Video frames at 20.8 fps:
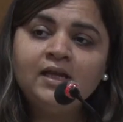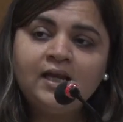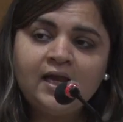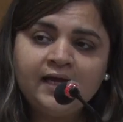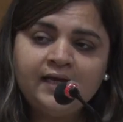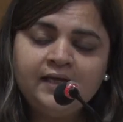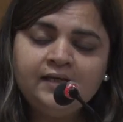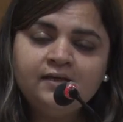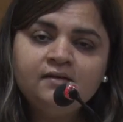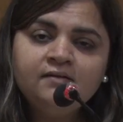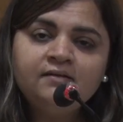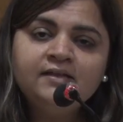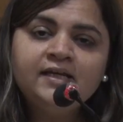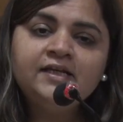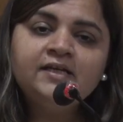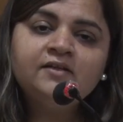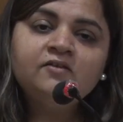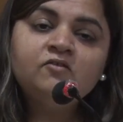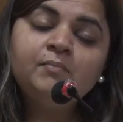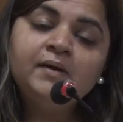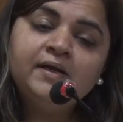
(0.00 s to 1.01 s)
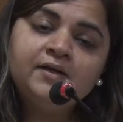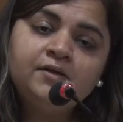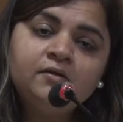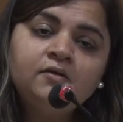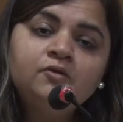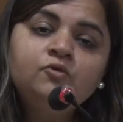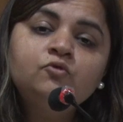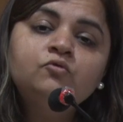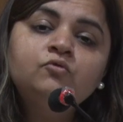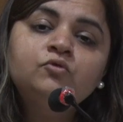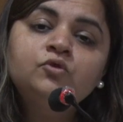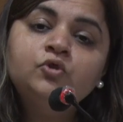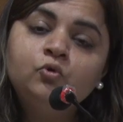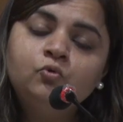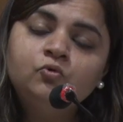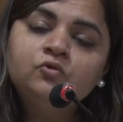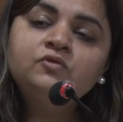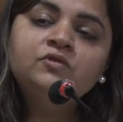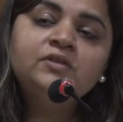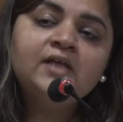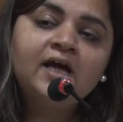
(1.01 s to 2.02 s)
aligned, then it's better to
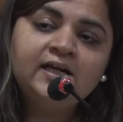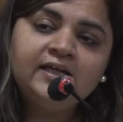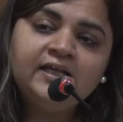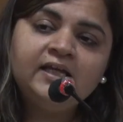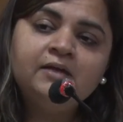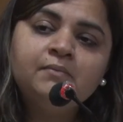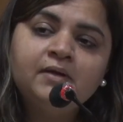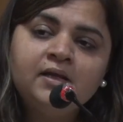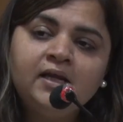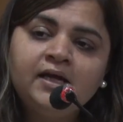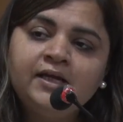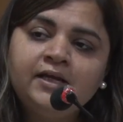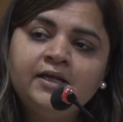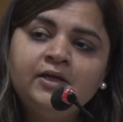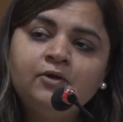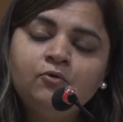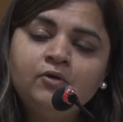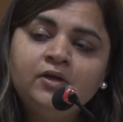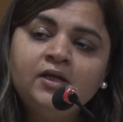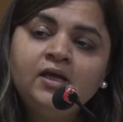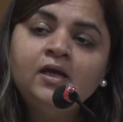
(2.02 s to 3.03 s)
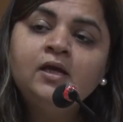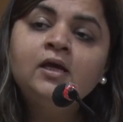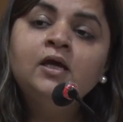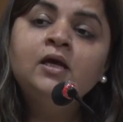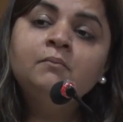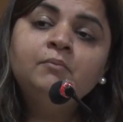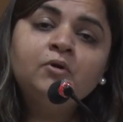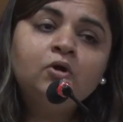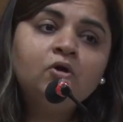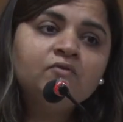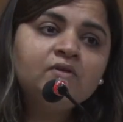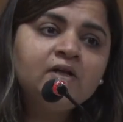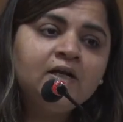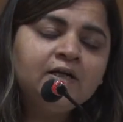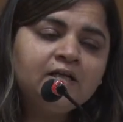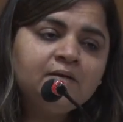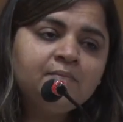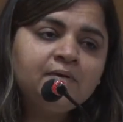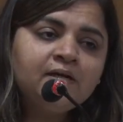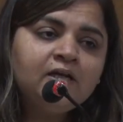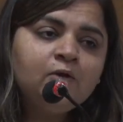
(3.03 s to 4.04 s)
use that email ID only, because
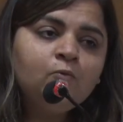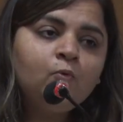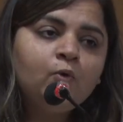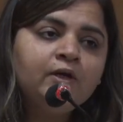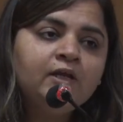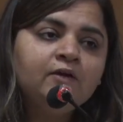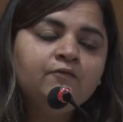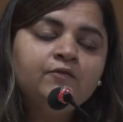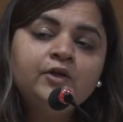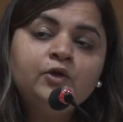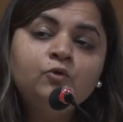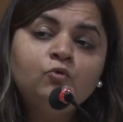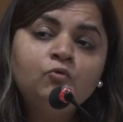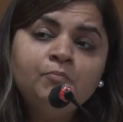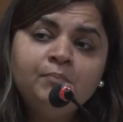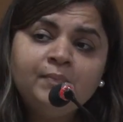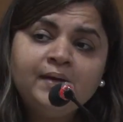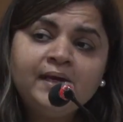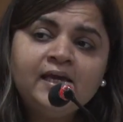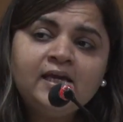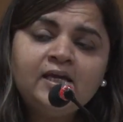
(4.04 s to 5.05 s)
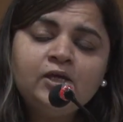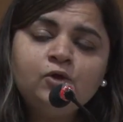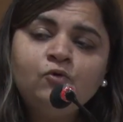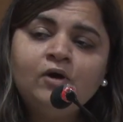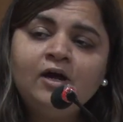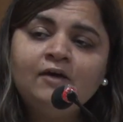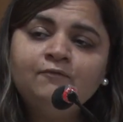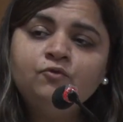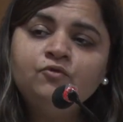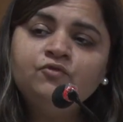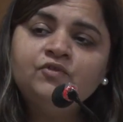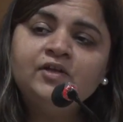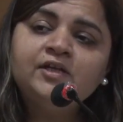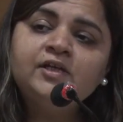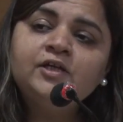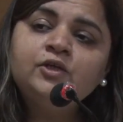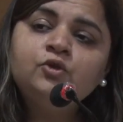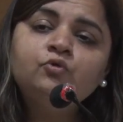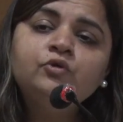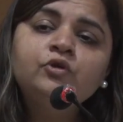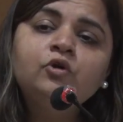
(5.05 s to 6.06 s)
ultimately whatever you make, you have to send
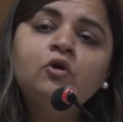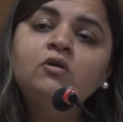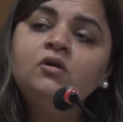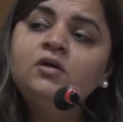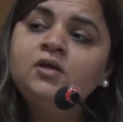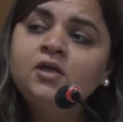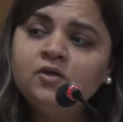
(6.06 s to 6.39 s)
it to your